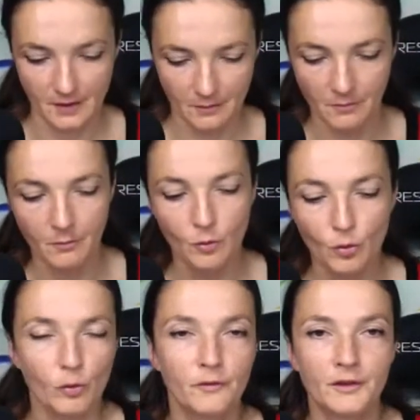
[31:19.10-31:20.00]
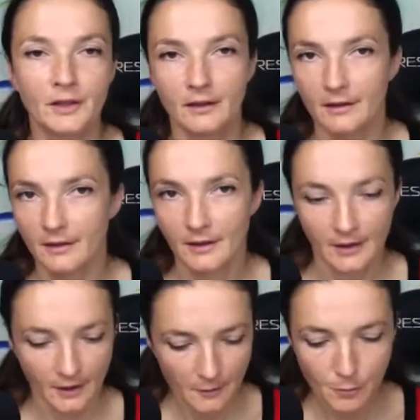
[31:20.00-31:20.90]
move
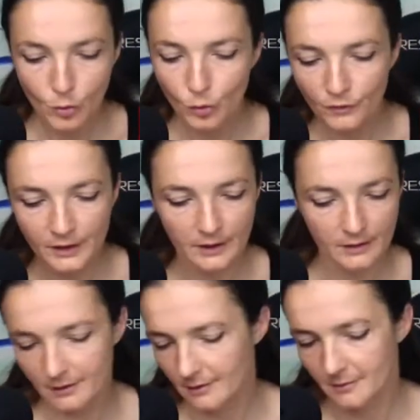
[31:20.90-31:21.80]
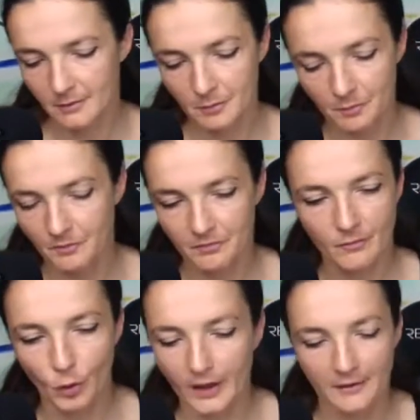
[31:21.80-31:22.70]
the
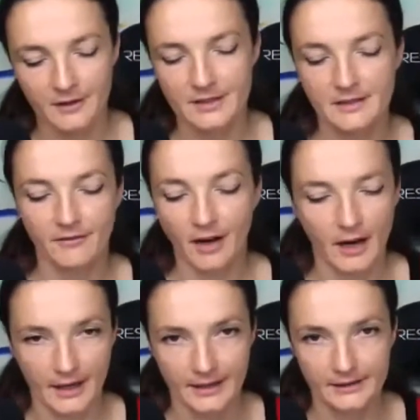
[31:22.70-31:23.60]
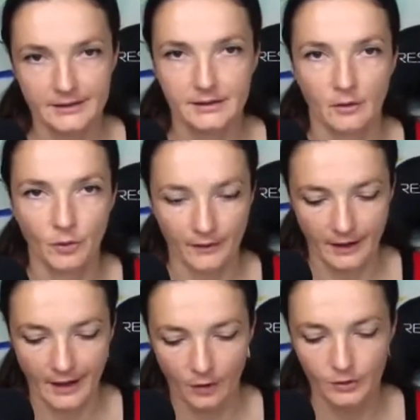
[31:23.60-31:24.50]
whatever device
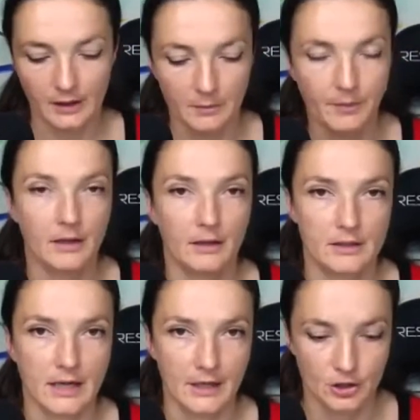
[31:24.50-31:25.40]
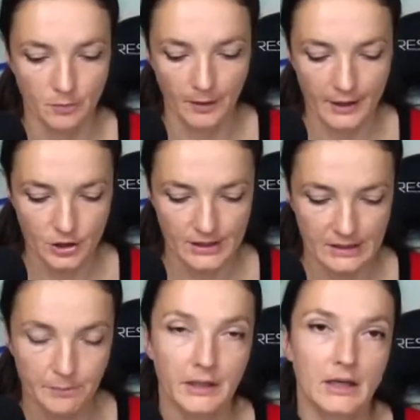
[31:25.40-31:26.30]
without it being attached, by just
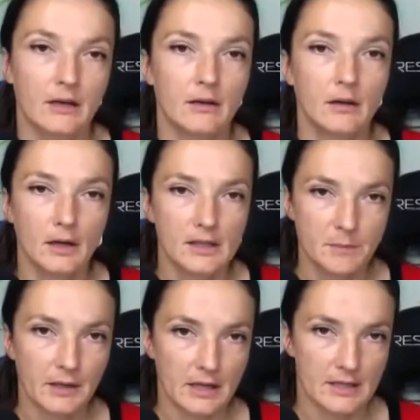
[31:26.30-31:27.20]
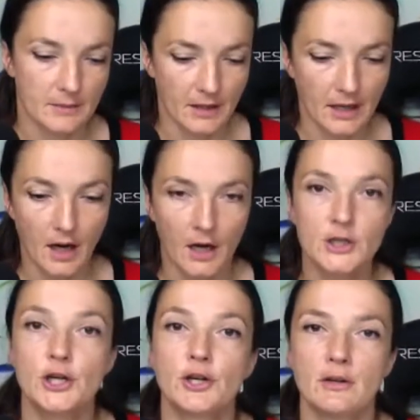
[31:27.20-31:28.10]
spinning something
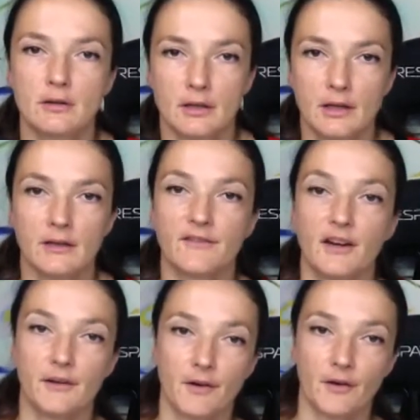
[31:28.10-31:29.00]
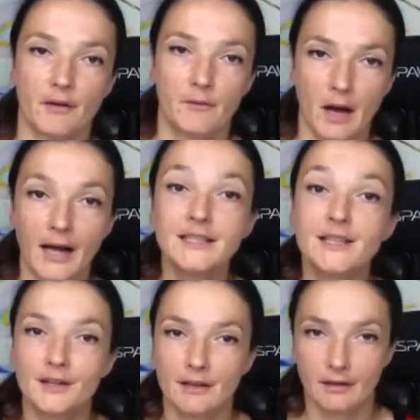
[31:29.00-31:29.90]
underneath it, at a very, very
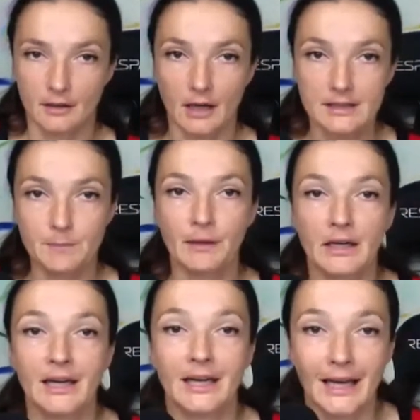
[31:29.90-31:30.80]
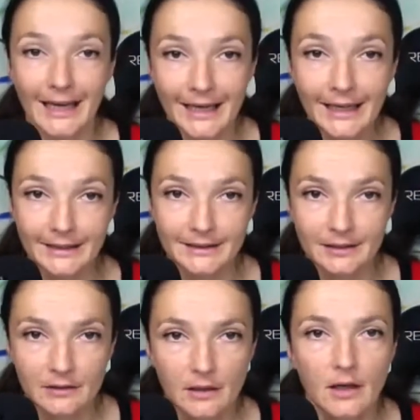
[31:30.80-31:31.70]
underneath it, not spinning it,
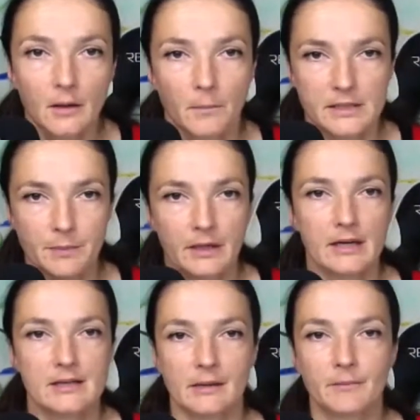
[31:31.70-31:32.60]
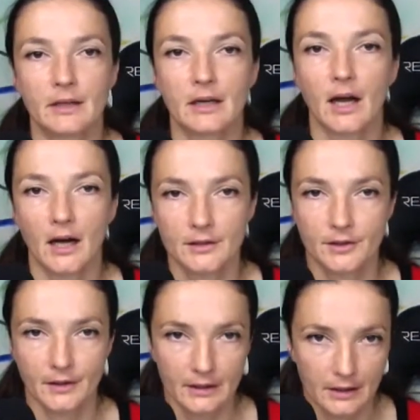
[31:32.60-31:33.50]
but spinning something
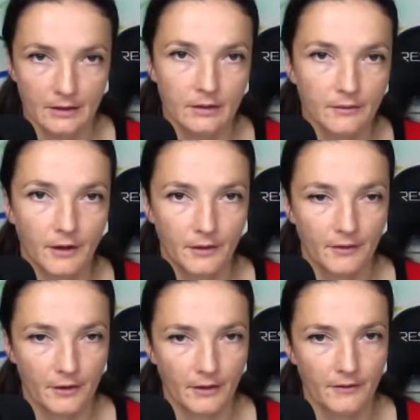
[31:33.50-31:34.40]
under it on a very, very